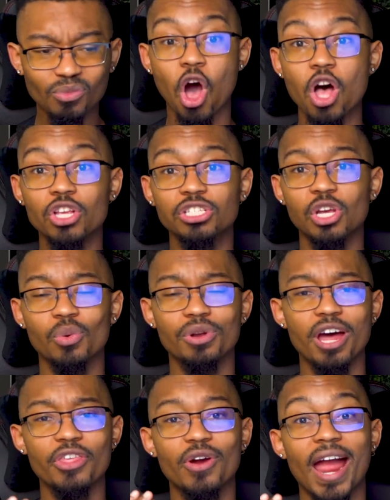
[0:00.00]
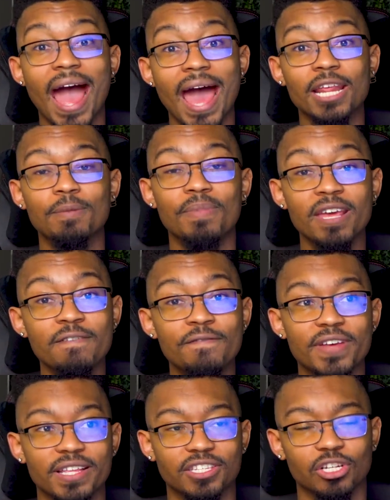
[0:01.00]
Also, another added
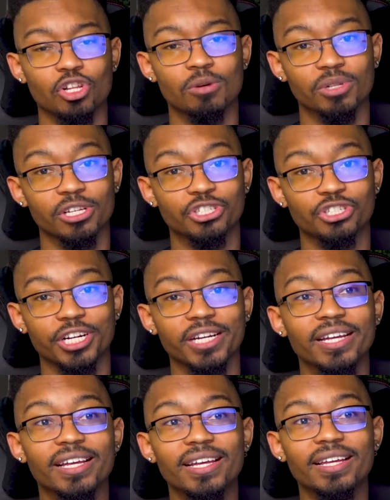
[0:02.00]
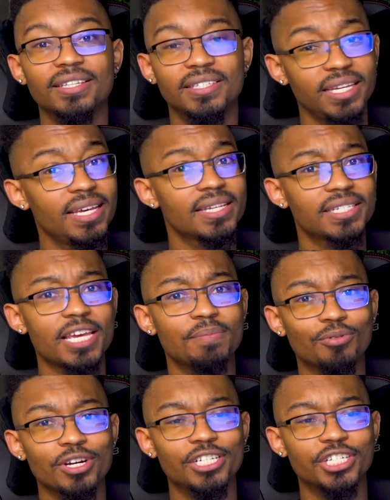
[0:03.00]
benefit to global entry, TSA
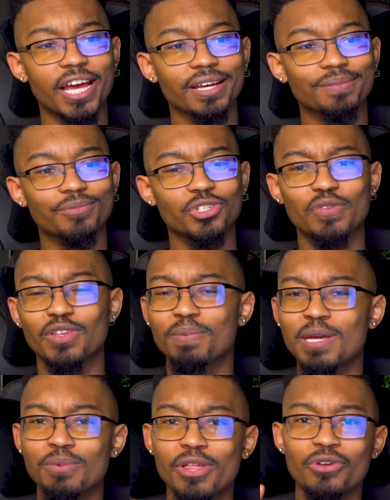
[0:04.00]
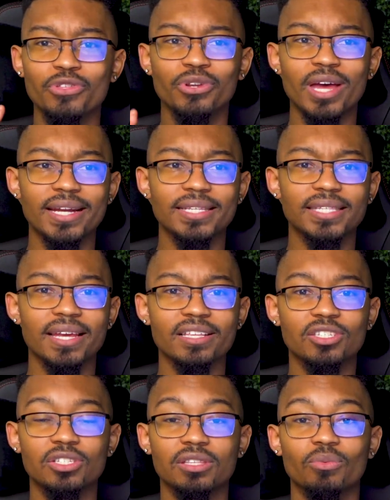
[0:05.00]
Precheck. So for the people that are in the United
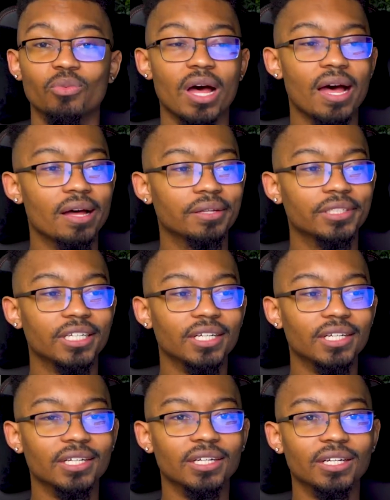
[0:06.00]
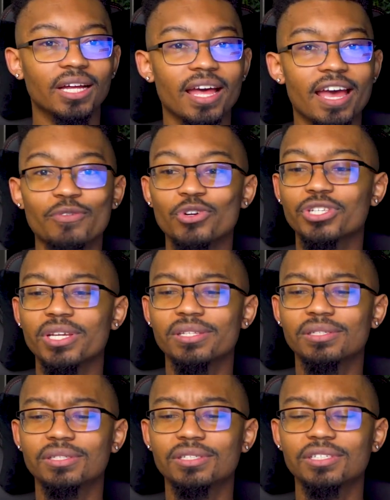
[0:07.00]
States, ever
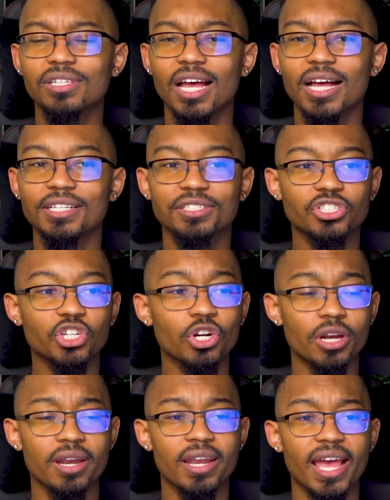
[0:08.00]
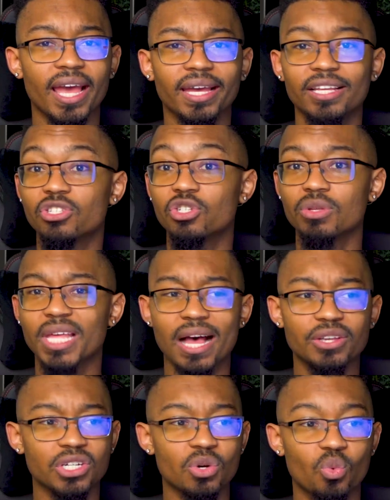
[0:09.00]
since a certain day in
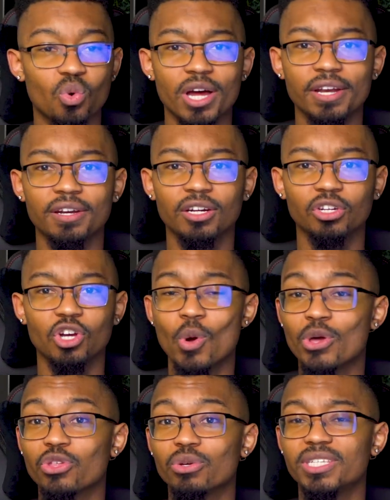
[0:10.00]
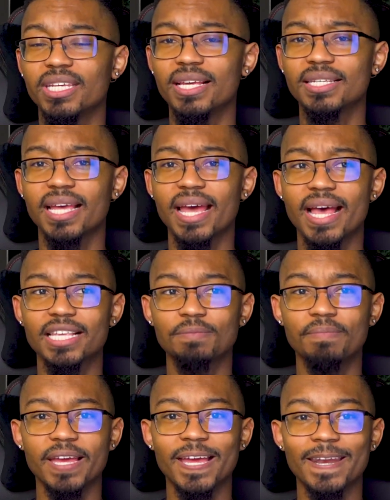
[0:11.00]
2001, going through TSA has
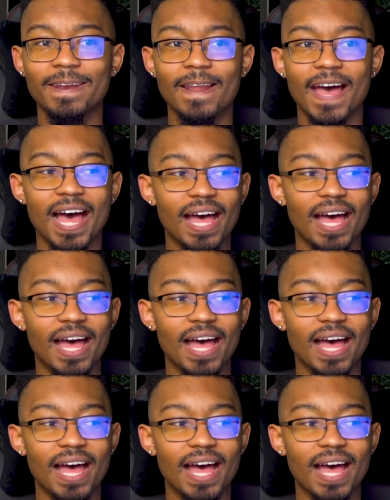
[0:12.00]
been...